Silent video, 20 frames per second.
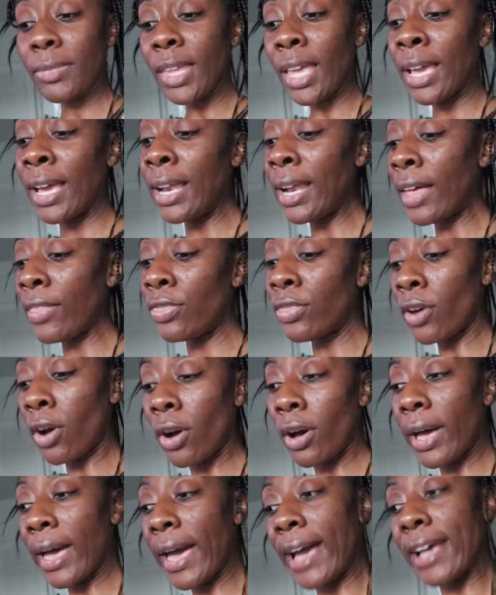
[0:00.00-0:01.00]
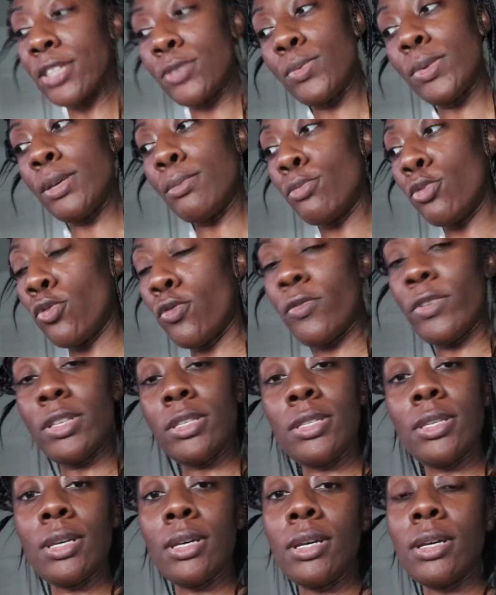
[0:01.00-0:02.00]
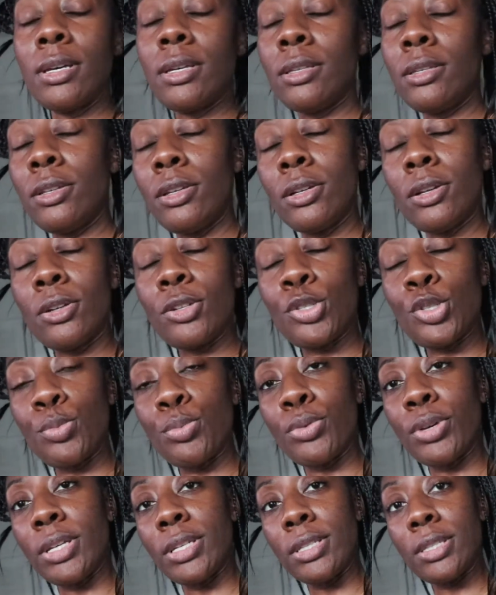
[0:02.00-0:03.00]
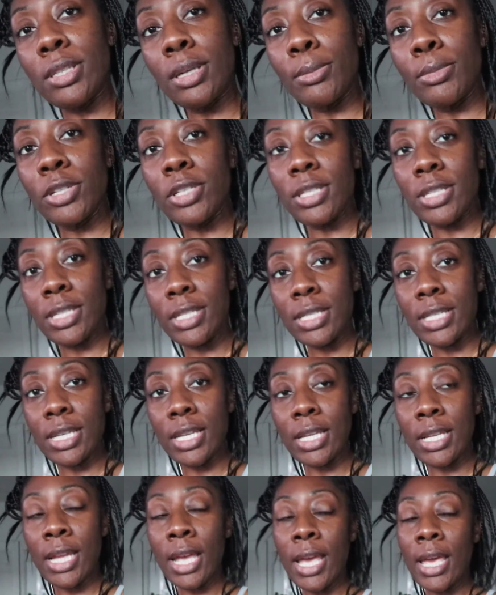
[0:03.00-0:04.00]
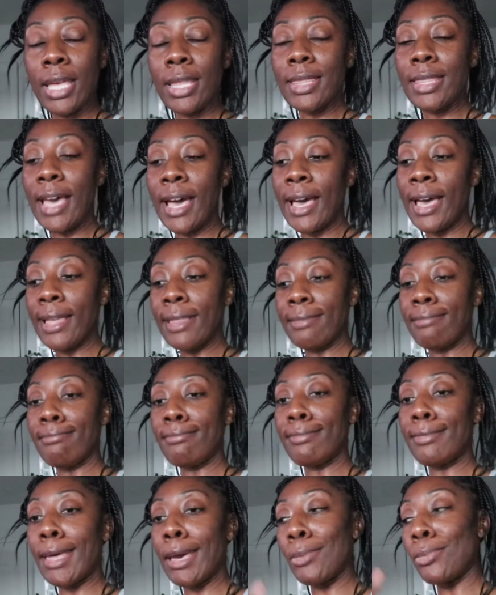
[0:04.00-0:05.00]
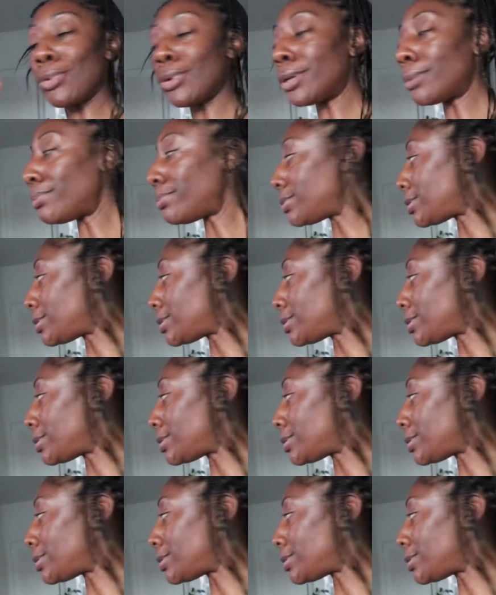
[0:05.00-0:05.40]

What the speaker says: and I thought as we move into, you know, the spring summer season, that they would